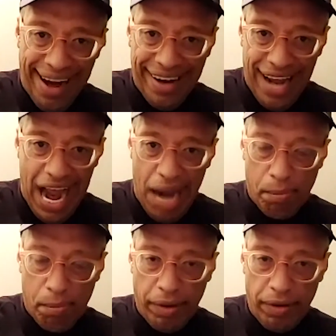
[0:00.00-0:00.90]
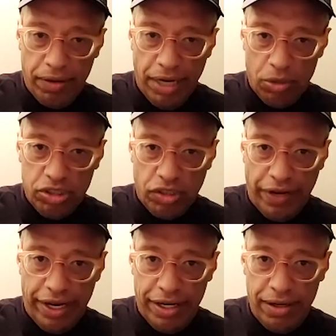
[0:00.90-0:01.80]
What is something
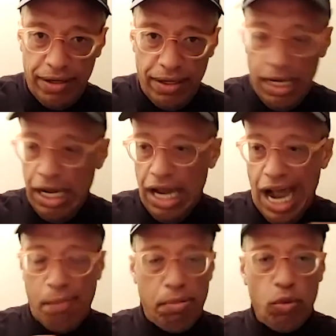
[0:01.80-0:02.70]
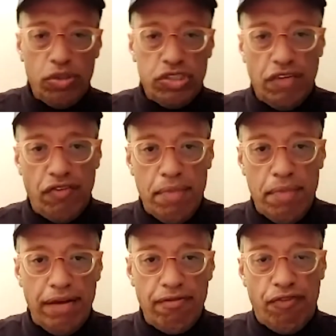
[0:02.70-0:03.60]
that worthwhile that I'm going to buy?
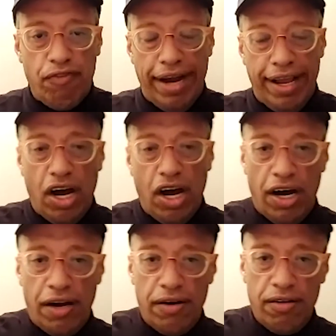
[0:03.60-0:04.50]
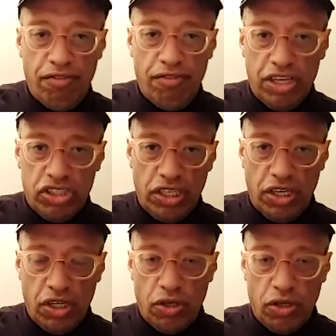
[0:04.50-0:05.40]
It's the name. Other
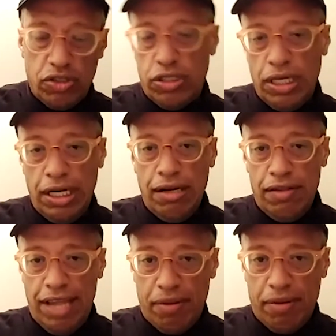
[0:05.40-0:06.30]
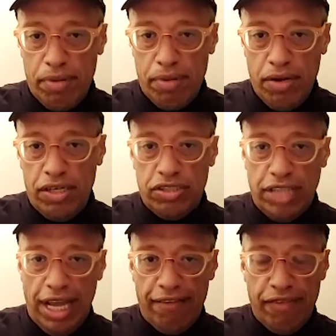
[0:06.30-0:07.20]
than that, everything can be replaced.
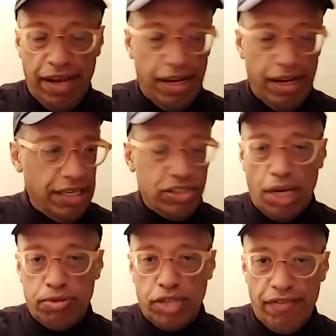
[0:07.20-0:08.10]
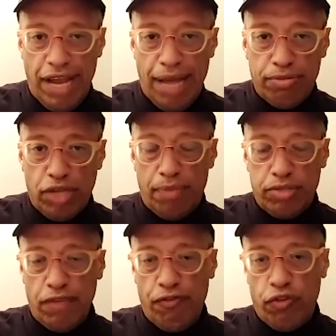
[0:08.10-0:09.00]
I mean, look at
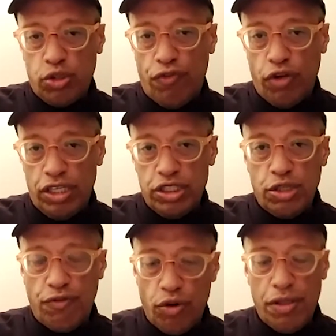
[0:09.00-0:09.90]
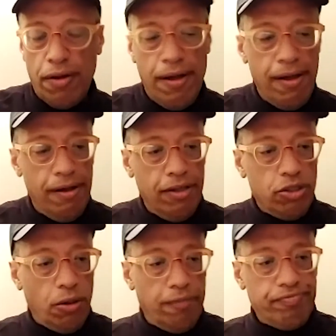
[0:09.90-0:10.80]
Huawei. Huawei's phone look like
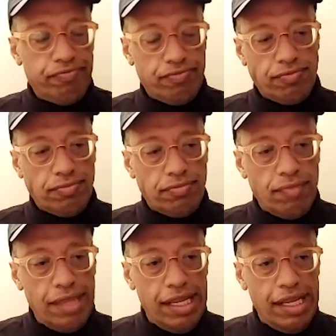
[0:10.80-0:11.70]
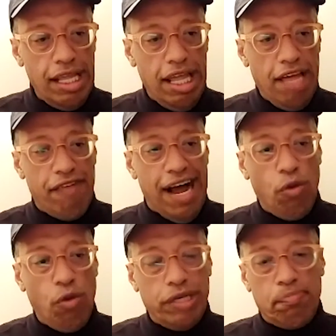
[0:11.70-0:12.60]
Apple phones, like iPhone phone.
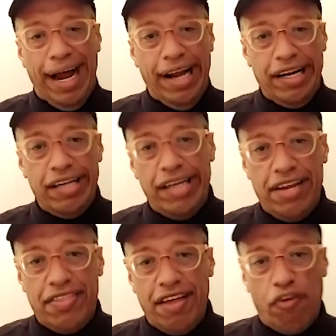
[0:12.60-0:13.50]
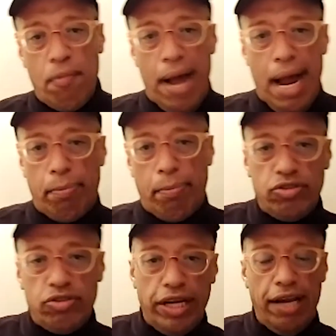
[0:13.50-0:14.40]
I believe they were the manufacturers,
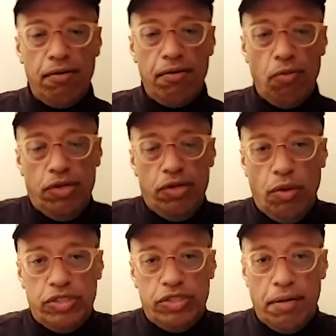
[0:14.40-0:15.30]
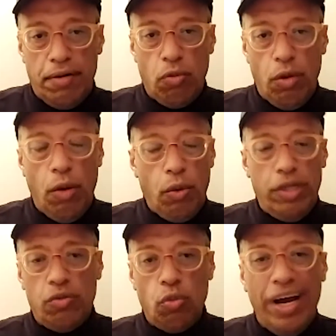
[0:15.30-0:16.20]
if I'm not correct, if I'm not wrong.
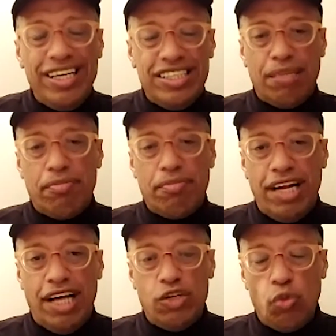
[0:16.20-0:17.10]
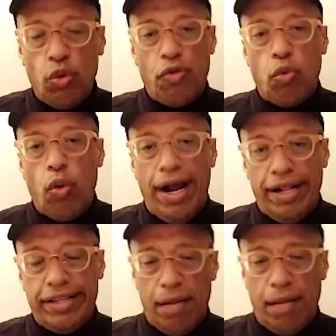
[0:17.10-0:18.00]
I believe they were the
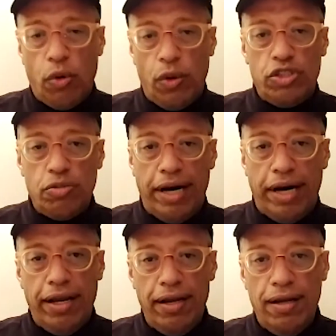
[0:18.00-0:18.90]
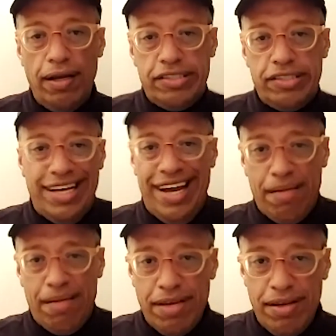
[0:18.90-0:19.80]
manufacturers for iPhones in China for
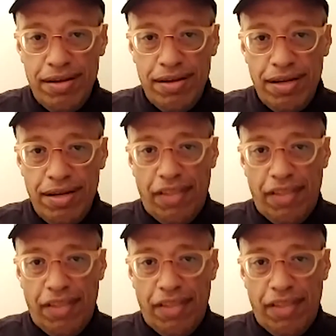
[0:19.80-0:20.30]
a while.